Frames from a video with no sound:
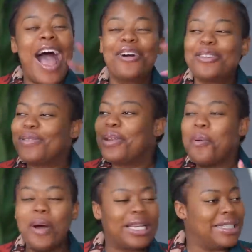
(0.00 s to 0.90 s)
Angles were
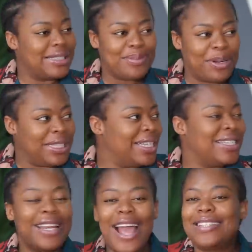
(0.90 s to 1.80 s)
not working this morning.
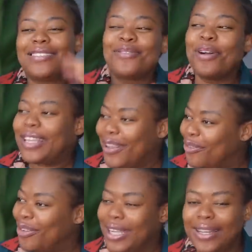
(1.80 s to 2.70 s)
The light is not
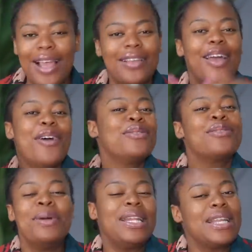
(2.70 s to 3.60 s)
giving. Like,
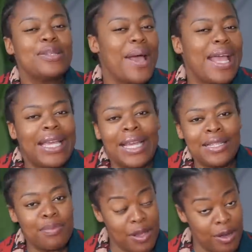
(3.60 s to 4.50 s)
so many things were
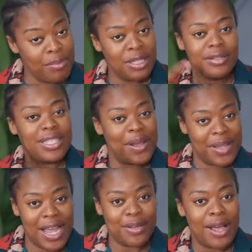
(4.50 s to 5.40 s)
against me coming to tell
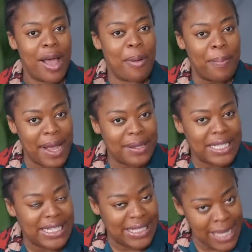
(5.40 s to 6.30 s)
you guys what I'm about
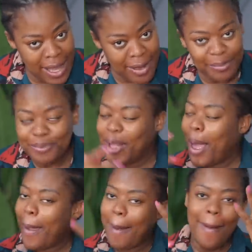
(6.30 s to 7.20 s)
to say.
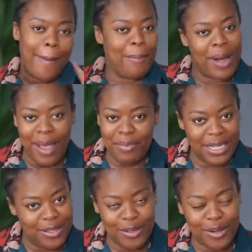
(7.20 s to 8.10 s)
But I
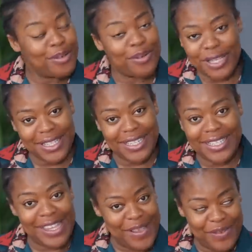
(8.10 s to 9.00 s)
made it to your screens
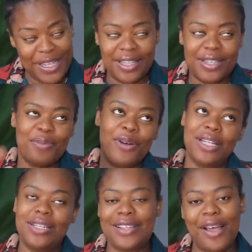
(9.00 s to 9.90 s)
this evening, this
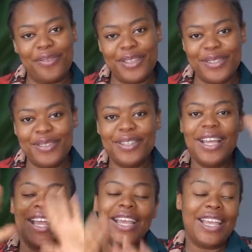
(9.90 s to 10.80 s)
morning, this afternoon.
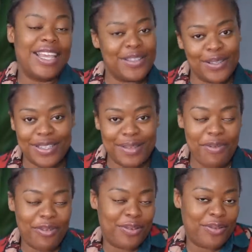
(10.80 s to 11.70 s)
In case you're seeing
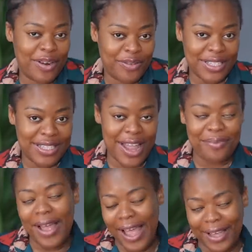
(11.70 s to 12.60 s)
me for the very first
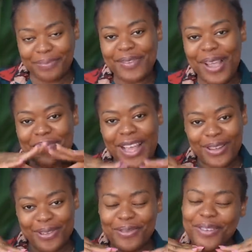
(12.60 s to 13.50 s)
time. Hi, I'm
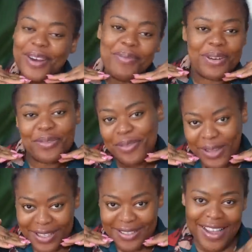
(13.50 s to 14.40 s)
Nelo with a very beautiful
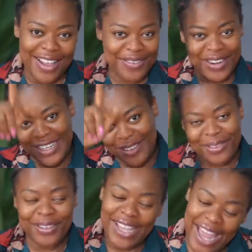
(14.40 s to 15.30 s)
face. You guys already
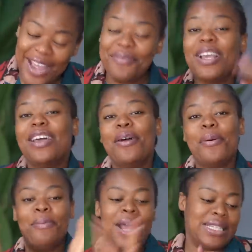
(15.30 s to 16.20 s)
know, okay?
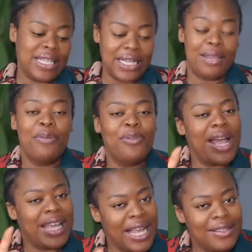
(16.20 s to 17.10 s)
Basically, before
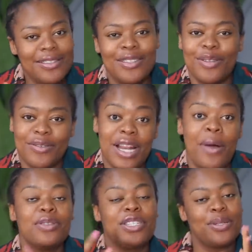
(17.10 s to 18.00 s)
I get into gist of today, I
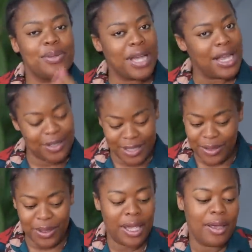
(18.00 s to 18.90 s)
want to gist you guys
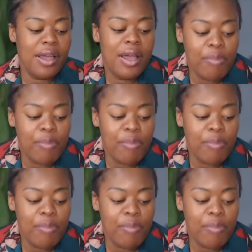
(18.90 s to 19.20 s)
today, okay?